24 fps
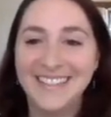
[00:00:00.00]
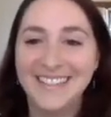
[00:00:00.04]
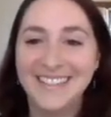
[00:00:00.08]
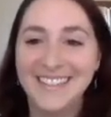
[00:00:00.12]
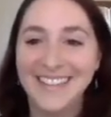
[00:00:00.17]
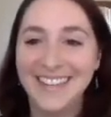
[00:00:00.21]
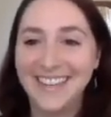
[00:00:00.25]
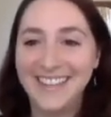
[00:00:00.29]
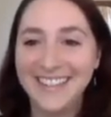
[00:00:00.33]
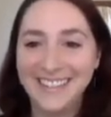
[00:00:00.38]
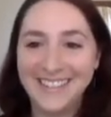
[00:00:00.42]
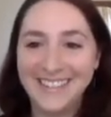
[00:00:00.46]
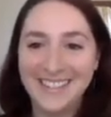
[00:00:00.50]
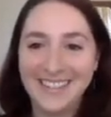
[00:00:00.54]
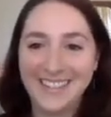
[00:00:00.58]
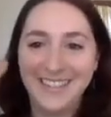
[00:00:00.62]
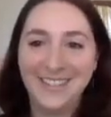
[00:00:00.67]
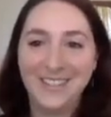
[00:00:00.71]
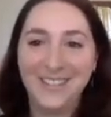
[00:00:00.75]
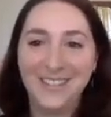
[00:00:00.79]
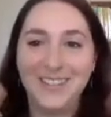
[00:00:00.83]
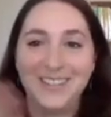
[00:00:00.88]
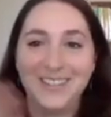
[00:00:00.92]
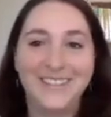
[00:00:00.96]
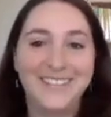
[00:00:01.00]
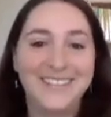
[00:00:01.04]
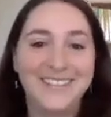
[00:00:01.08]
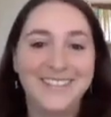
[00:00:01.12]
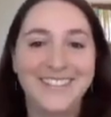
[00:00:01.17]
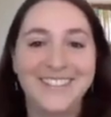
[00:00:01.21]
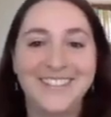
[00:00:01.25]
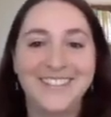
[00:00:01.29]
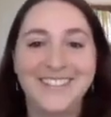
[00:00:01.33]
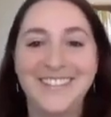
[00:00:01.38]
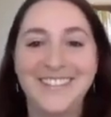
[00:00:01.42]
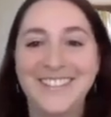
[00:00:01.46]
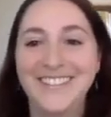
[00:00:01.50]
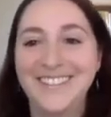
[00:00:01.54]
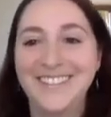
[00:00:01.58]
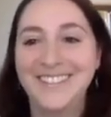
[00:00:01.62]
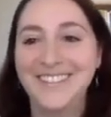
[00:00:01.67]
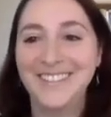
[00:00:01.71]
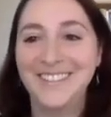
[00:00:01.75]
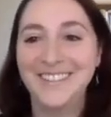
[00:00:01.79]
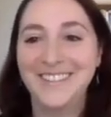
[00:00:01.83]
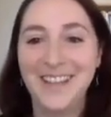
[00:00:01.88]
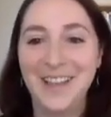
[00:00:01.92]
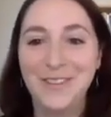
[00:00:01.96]
It's like seeing your, your
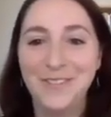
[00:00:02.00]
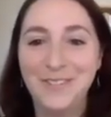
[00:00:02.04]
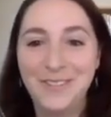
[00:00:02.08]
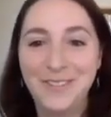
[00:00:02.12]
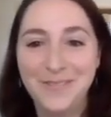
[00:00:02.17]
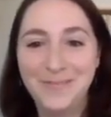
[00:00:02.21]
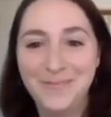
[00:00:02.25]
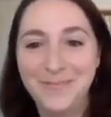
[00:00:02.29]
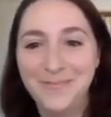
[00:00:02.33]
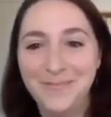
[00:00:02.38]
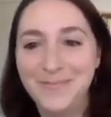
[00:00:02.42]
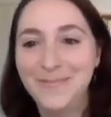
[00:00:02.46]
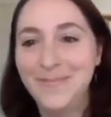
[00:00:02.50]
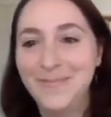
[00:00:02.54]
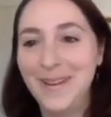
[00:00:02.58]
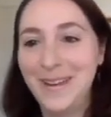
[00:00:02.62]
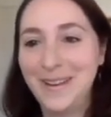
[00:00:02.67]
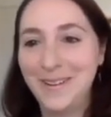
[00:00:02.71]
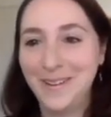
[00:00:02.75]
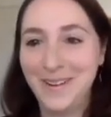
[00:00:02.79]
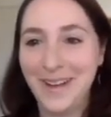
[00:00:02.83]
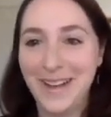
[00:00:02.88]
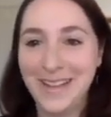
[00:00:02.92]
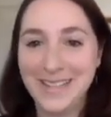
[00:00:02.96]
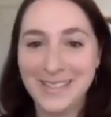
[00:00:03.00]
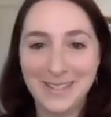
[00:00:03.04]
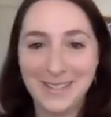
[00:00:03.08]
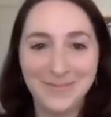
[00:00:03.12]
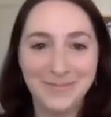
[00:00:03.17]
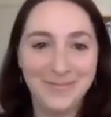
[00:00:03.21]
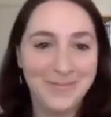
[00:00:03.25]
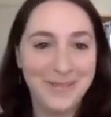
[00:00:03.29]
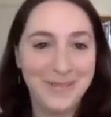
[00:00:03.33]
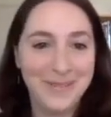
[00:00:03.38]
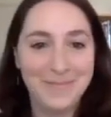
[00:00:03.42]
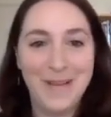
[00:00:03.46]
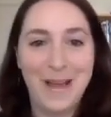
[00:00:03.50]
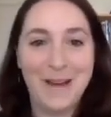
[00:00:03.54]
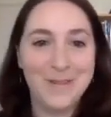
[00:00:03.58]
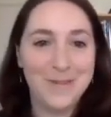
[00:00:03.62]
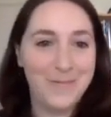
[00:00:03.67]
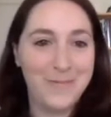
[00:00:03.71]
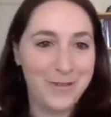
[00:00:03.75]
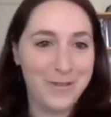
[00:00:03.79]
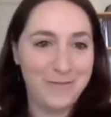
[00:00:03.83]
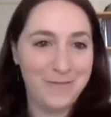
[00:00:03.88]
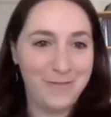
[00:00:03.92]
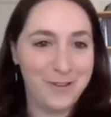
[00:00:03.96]
yourself in microcosm in
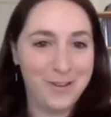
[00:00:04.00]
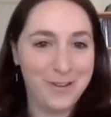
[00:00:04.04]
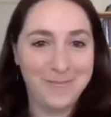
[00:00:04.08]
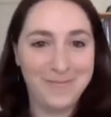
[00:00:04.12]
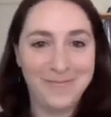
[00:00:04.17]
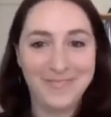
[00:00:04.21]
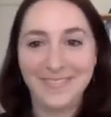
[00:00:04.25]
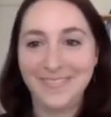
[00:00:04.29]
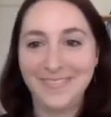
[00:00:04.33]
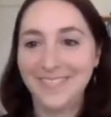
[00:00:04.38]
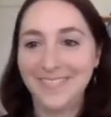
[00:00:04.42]
PowerPoint form.